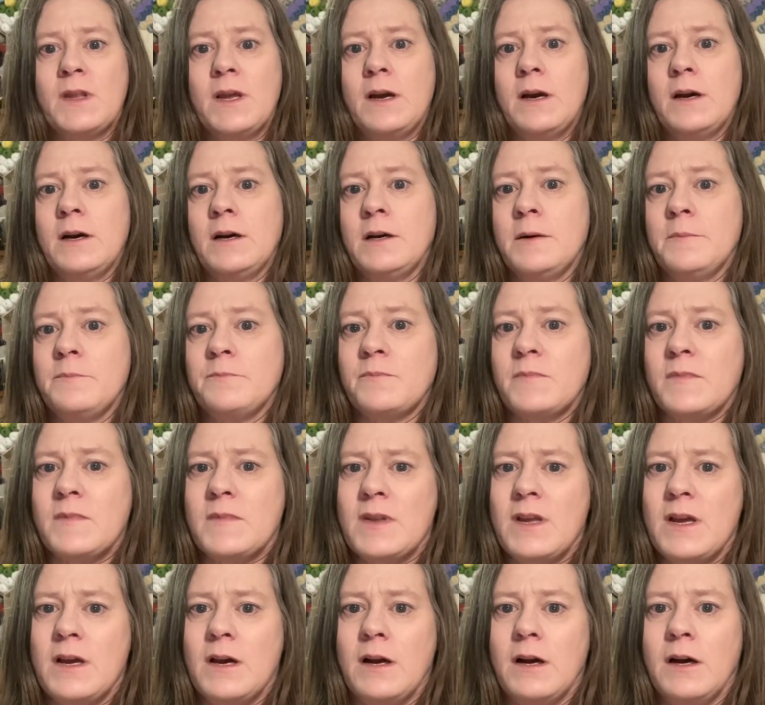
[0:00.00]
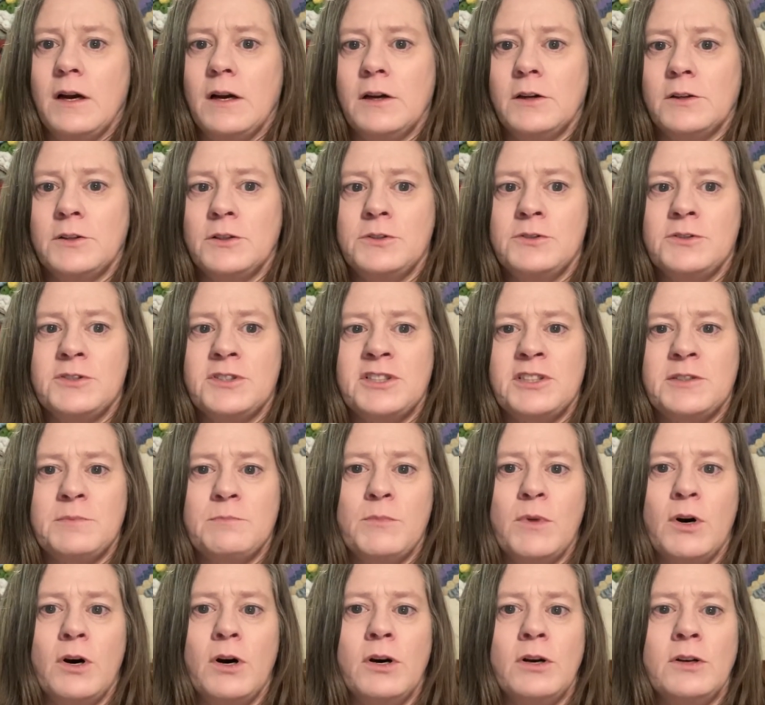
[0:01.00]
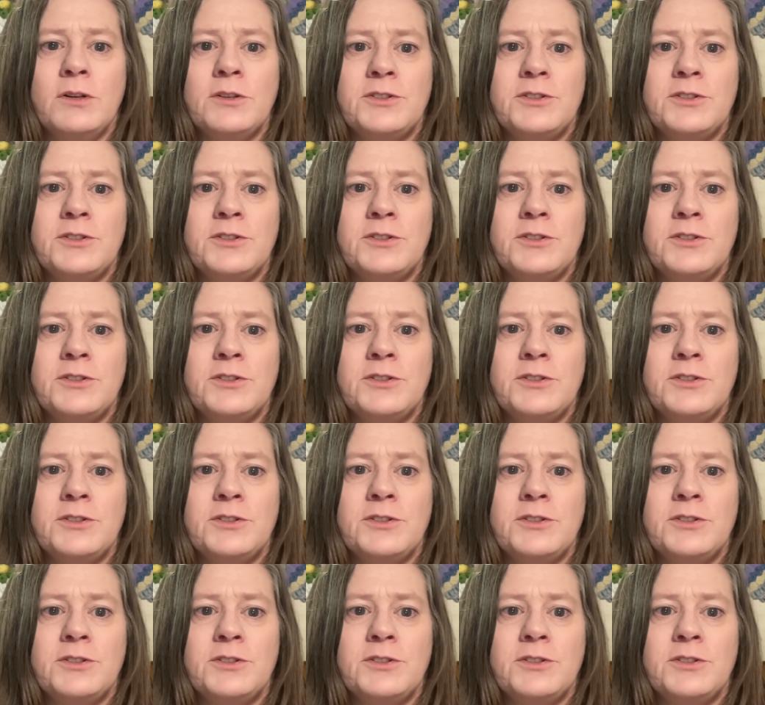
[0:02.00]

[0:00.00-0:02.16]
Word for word: Um, I'll use a small,